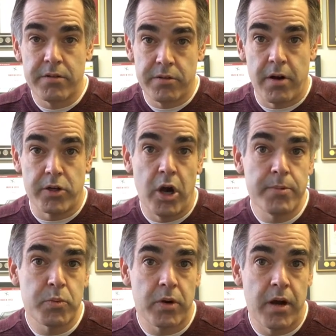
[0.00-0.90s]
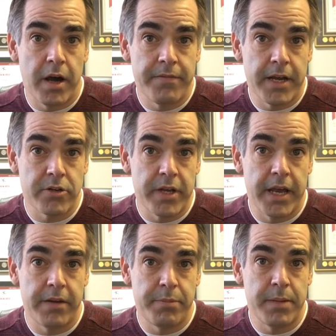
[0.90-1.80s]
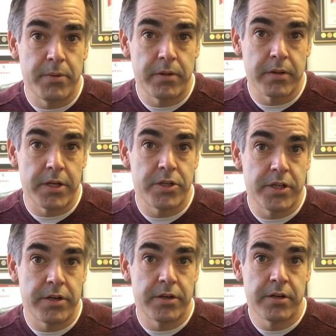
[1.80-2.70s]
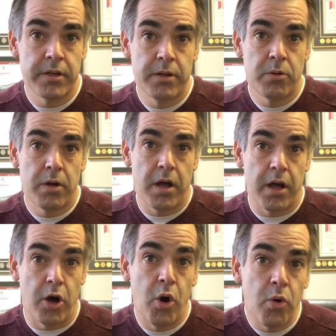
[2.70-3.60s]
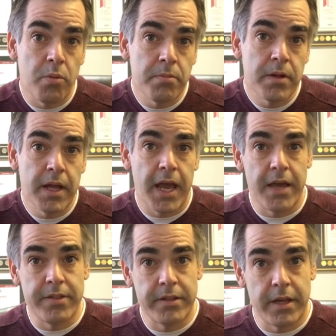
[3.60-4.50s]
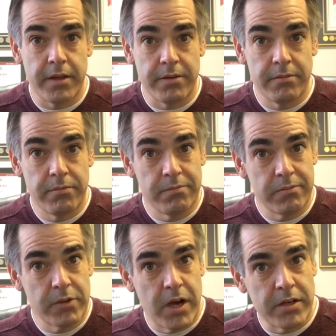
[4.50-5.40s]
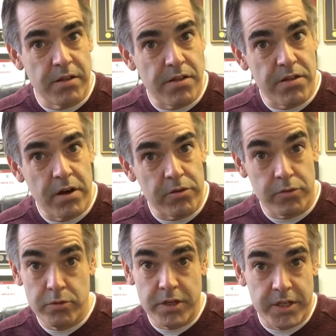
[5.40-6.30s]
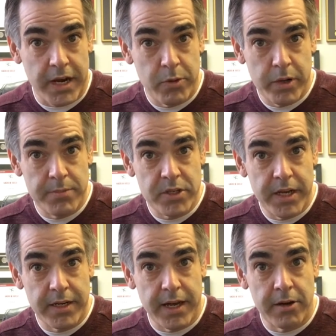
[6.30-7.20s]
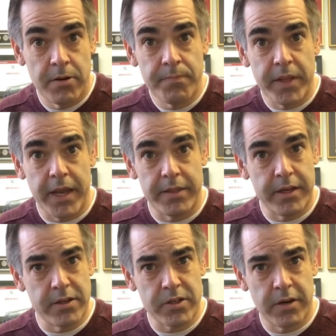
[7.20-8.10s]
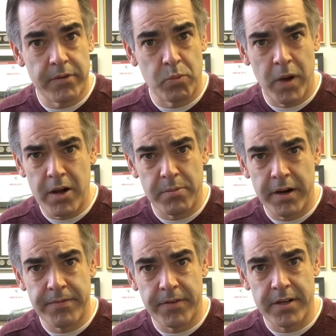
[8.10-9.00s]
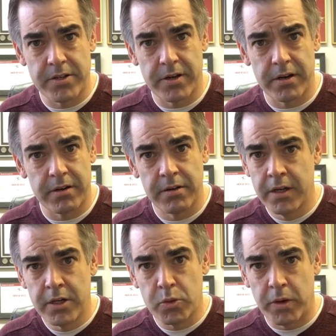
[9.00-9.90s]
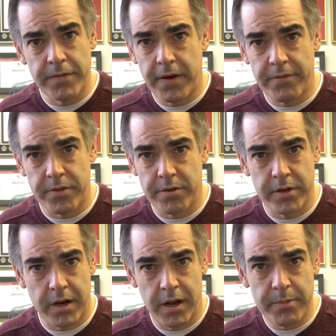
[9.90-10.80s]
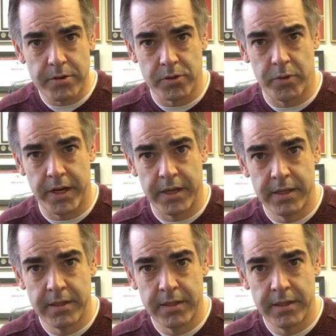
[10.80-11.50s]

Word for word: there are times where I've actually had people consider a home and then they kind of thought through exactly what I'm saying now and they discovered, wow, my friends are 25 or 30 kilometers away